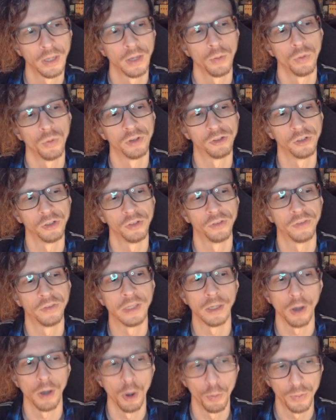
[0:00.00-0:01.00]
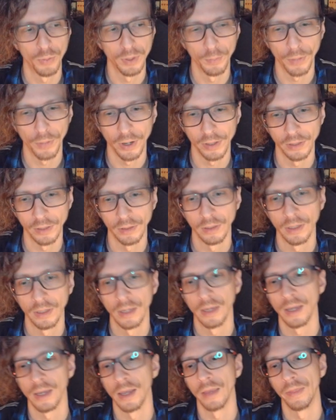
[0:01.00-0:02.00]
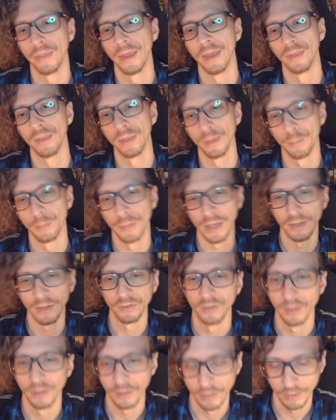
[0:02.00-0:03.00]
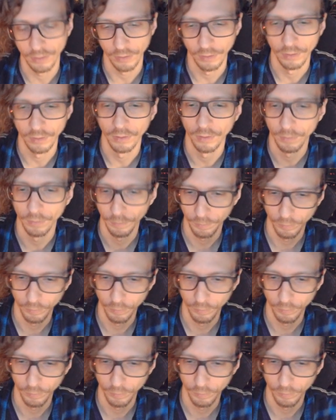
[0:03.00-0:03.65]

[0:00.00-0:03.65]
which is the open button and then the basic uh,